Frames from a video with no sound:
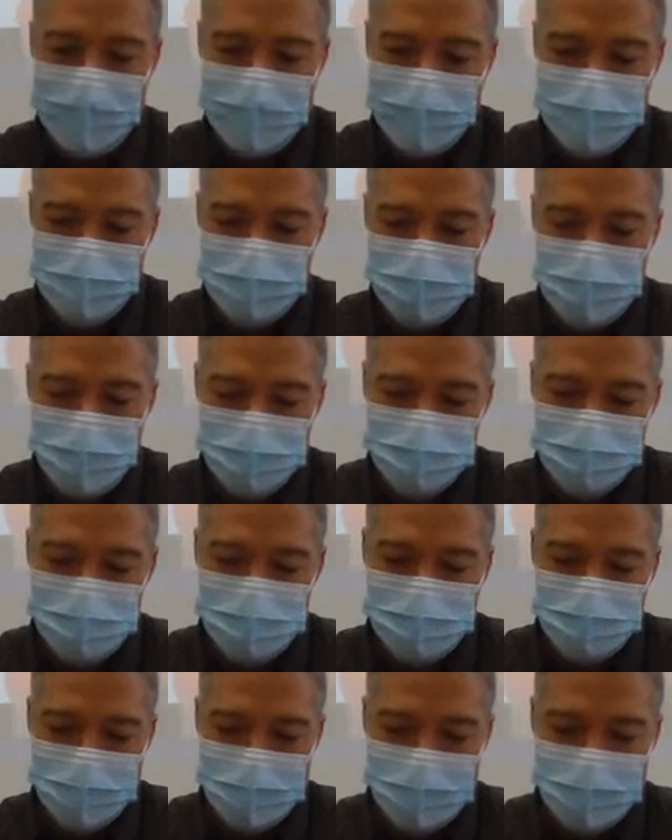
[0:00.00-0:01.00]
And you could also
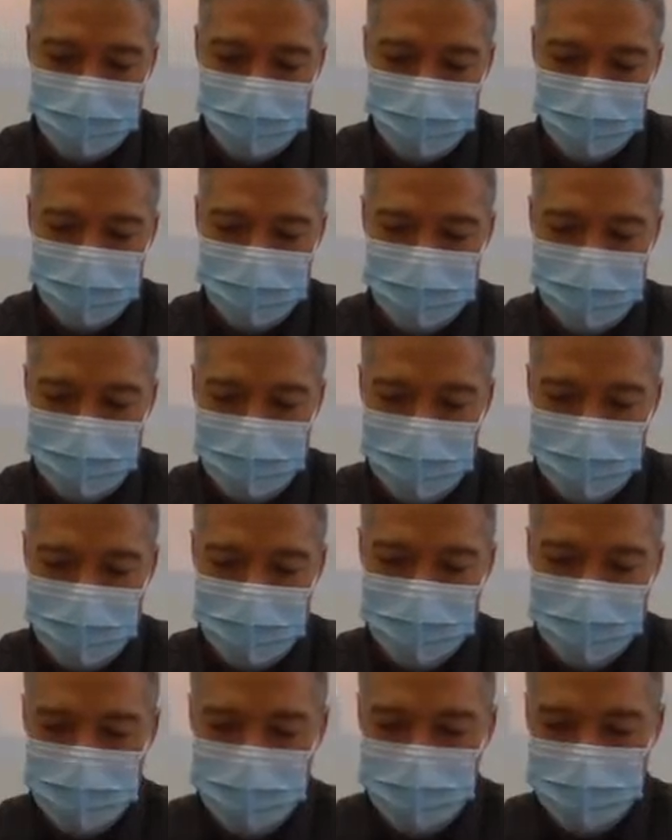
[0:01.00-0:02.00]
say that
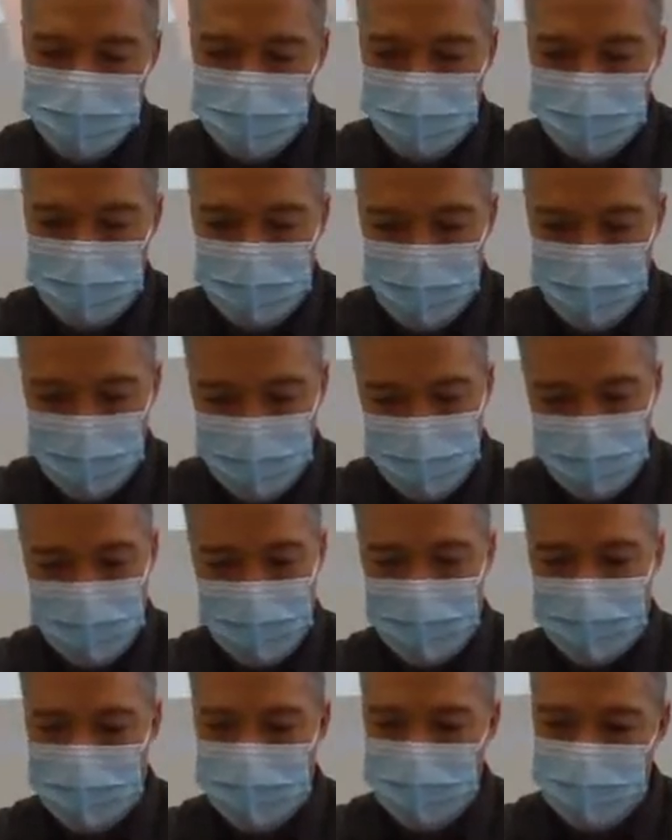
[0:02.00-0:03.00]
D cut through the
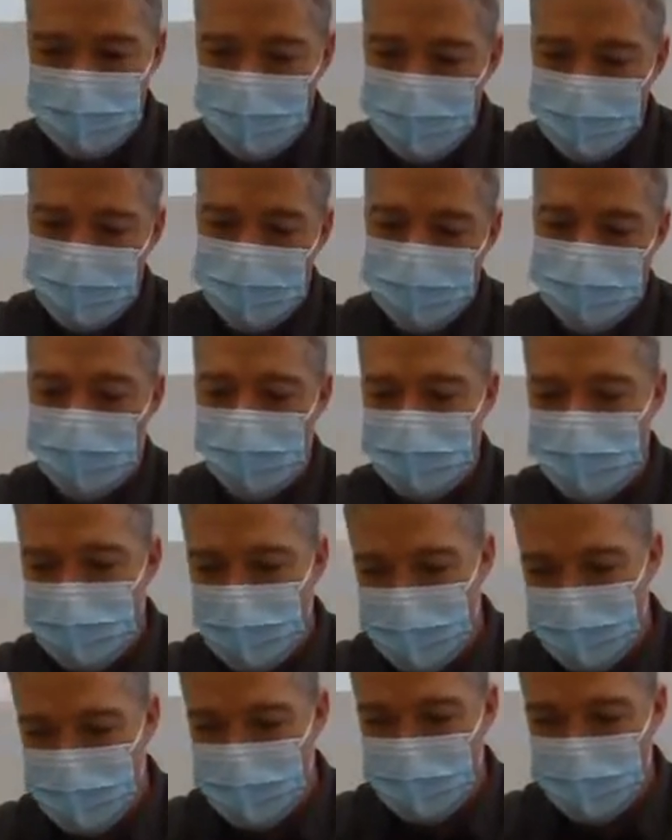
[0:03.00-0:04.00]
earthquake, so it's
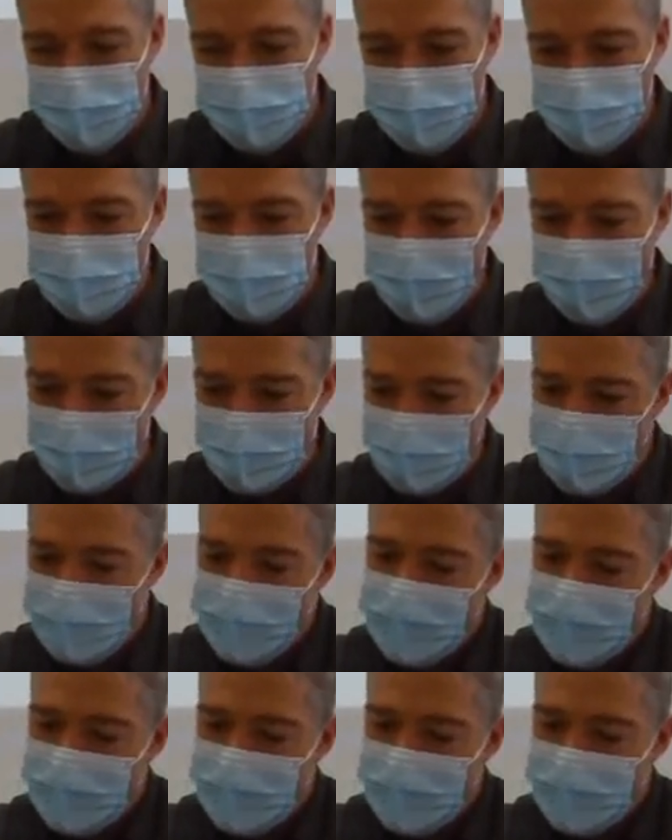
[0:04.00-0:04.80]
younger than the quake.